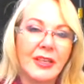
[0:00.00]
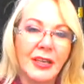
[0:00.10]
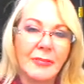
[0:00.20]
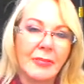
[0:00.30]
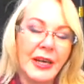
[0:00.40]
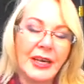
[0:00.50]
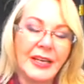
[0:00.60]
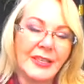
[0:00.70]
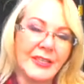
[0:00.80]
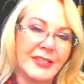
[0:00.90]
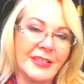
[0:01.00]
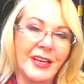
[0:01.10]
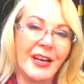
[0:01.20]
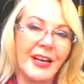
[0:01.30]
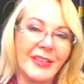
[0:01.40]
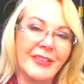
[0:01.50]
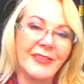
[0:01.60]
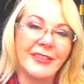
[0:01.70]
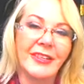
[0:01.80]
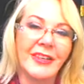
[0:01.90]
like pie in the sky, you know,
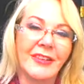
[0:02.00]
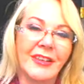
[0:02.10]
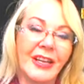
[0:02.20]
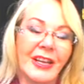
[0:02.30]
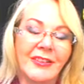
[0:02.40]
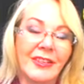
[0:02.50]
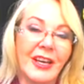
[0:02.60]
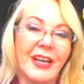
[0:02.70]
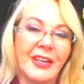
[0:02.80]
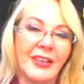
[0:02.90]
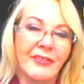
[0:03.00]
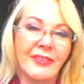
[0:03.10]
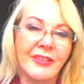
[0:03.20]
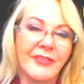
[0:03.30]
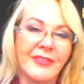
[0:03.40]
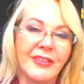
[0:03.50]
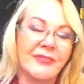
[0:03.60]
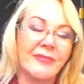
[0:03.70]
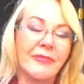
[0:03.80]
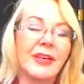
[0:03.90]
sitting on cloud nine and giving you
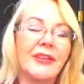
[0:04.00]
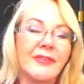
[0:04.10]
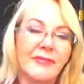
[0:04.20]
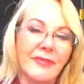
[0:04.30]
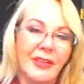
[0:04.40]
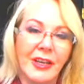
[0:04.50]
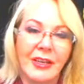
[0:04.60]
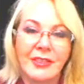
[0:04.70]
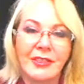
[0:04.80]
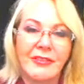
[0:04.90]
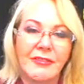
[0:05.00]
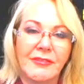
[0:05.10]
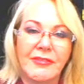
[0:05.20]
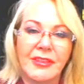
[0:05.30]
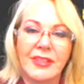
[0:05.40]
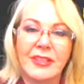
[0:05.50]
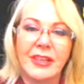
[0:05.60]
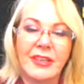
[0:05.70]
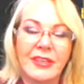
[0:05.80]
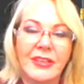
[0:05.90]
this wonderful idea of things
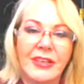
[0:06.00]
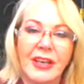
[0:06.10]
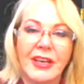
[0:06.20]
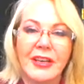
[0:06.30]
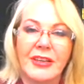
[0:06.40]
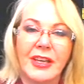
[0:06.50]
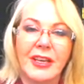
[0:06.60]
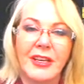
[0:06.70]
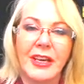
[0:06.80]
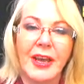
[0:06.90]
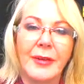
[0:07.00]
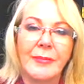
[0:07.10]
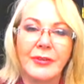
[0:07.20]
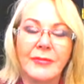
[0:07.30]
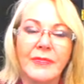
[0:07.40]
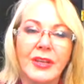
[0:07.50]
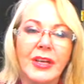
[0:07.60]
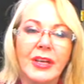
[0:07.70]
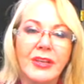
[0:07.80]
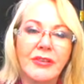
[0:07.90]
that can happen.
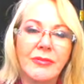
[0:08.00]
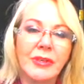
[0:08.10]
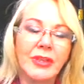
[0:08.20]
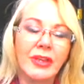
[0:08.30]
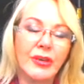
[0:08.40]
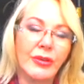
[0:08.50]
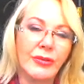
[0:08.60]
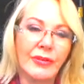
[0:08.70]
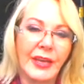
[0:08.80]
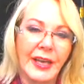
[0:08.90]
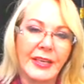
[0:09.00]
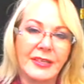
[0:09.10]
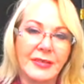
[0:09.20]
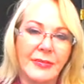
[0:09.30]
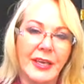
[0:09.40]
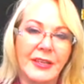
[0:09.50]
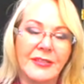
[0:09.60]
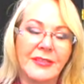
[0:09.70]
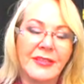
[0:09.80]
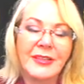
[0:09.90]
You don't want to
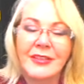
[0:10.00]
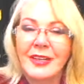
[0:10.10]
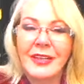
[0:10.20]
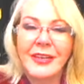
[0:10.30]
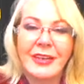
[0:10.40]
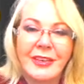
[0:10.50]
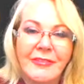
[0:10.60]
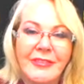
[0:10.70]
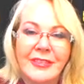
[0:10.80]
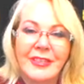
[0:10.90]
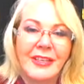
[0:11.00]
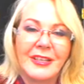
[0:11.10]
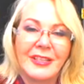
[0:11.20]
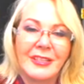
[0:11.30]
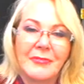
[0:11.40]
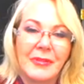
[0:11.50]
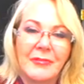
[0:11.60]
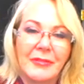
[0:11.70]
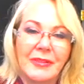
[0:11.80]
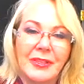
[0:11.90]
overestimate. Certainly, I always like to tell
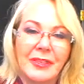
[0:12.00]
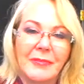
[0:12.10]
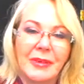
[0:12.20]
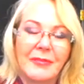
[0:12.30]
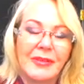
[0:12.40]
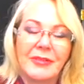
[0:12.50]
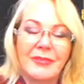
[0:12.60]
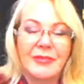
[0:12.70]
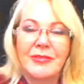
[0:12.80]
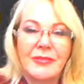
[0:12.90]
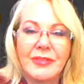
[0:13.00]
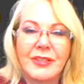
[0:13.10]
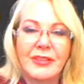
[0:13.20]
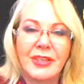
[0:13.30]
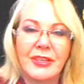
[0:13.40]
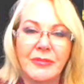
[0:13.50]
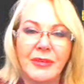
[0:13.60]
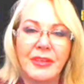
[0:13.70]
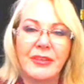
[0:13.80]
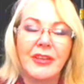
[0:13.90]
people to think big, but you also need to
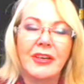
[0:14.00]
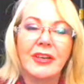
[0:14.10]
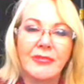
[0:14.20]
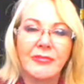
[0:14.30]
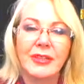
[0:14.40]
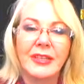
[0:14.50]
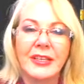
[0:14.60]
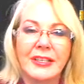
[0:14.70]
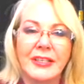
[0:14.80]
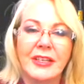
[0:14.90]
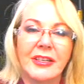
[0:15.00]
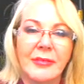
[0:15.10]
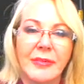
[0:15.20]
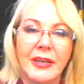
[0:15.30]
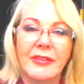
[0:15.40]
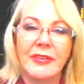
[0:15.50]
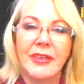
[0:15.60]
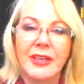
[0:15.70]
be realistic about,